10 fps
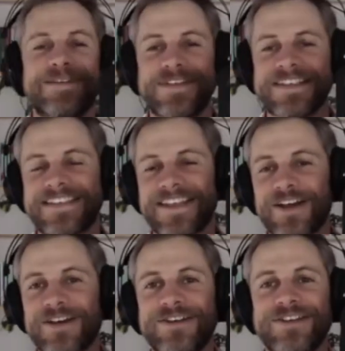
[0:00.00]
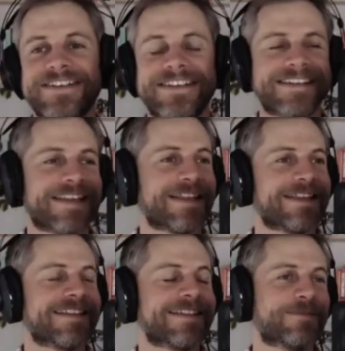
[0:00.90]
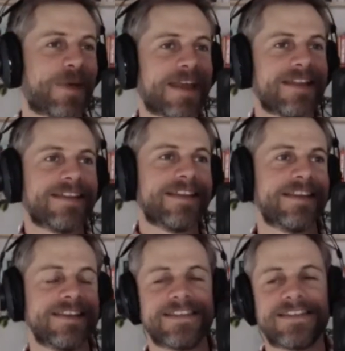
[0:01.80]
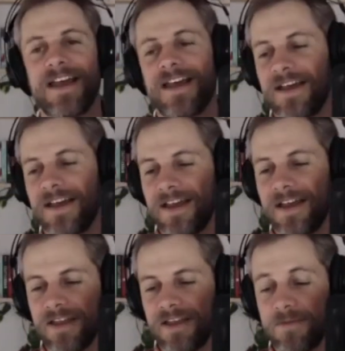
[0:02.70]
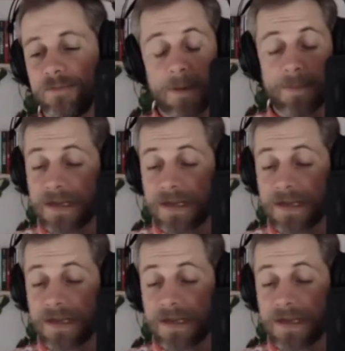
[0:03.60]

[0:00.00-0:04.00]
So Ben is a a